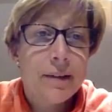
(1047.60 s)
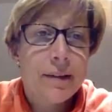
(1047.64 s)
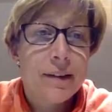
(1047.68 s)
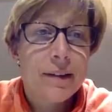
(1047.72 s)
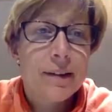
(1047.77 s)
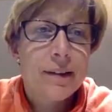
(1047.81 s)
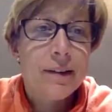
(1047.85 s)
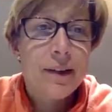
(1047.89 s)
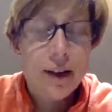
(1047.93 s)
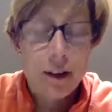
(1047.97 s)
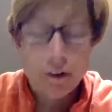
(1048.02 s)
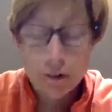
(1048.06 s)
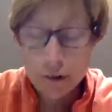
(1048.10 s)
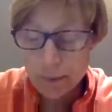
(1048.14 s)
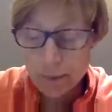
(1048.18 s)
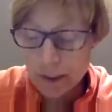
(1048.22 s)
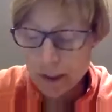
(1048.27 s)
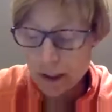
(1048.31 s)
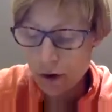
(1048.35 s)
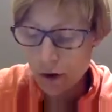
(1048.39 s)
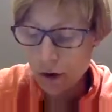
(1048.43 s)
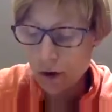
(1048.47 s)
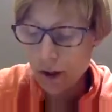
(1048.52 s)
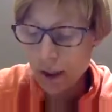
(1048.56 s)
Looking after my
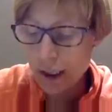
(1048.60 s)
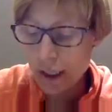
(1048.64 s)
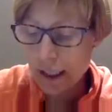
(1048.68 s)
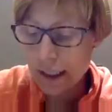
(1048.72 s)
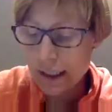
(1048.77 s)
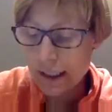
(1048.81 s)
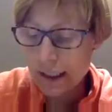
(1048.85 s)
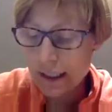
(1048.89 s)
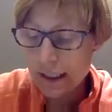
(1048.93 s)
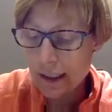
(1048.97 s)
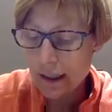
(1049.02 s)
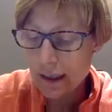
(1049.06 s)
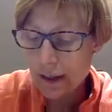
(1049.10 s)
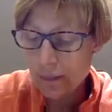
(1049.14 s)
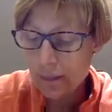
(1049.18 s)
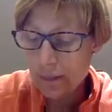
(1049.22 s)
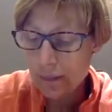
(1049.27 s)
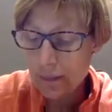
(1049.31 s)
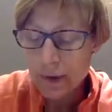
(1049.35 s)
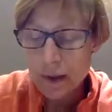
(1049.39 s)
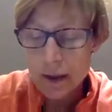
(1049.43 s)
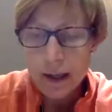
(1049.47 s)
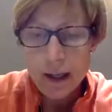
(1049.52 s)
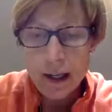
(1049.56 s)
dog. And so
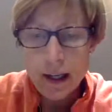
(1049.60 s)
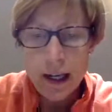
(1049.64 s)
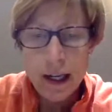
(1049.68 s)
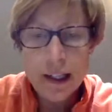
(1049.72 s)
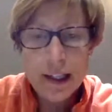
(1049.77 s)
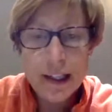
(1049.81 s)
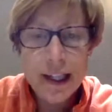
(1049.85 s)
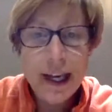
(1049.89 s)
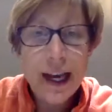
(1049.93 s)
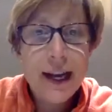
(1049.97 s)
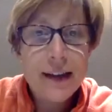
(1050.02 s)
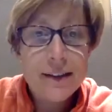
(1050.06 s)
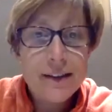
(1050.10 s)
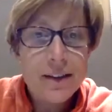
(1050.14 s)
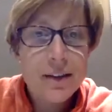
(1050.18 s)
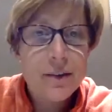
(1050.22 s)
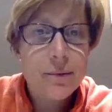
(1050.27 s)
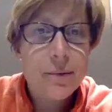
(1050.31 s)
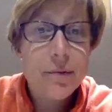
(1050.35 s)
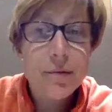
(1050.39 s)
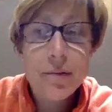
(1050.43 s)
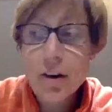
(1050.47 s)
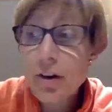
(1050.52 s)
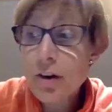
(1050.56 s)

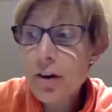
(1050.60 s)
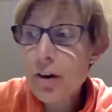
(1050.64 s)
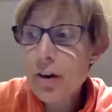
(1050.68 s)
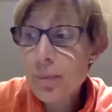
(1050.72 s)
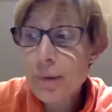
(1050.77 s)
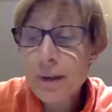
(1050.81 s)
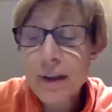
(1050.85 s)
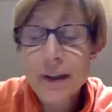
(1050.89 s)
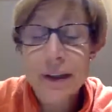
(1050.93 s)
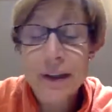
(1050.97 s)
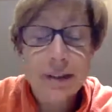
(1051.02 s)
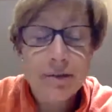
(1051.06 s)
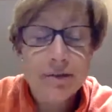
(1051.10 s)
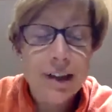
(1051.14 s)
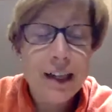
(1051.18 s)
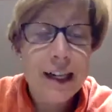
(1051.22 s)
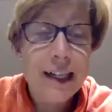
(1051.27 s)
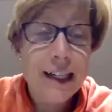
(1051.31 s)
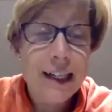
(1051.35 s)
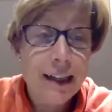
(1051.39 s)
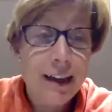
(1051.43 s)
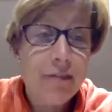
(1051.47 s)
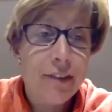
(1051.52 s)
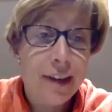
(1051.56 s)
I'm in recruitment. I'm
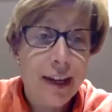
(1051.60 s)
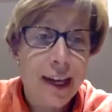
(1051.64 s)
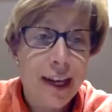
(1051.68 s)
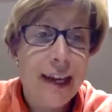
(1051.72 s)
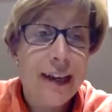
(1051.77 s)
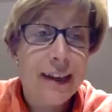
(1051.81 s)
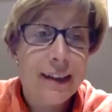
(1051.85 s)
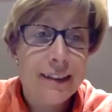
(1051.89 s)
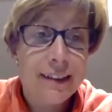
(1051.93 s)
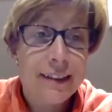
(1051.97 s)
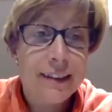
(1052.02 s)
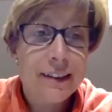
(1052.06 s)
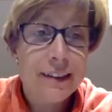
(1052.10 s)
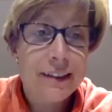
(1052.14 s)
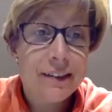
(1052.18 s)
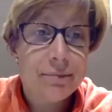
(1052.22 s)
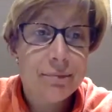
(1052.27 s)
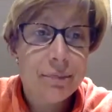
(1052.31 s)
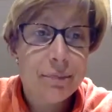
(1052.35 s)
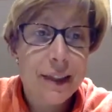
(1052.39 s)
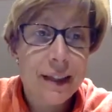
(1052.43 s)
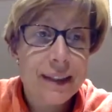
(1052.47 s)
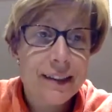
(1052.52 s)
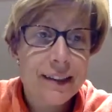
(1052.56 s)
really loving it.
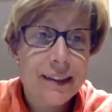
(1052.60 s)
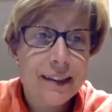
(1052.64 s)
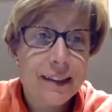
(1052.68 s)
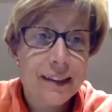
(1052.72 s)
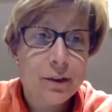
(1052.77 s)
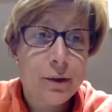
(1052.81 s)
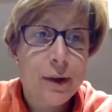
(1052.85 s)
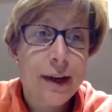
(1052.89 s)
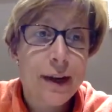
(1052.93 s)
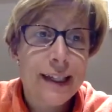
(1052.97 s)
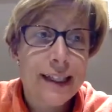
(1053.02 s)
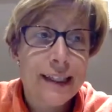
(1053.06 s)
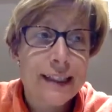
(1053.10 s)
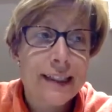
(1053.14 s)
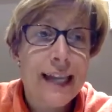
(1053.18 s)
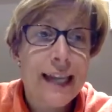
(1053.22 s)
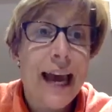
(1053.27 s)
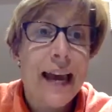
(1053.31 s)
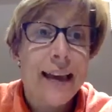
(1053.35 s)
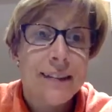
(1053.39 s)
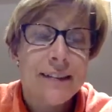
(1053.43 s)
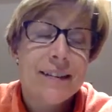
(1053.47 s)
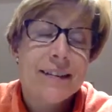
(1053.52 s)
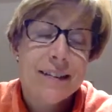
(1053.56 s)
It's quite
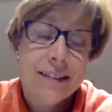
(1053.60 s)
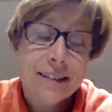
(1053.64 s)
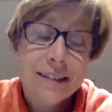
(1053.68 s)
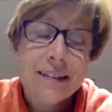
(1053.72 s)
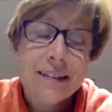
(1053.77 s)
intense.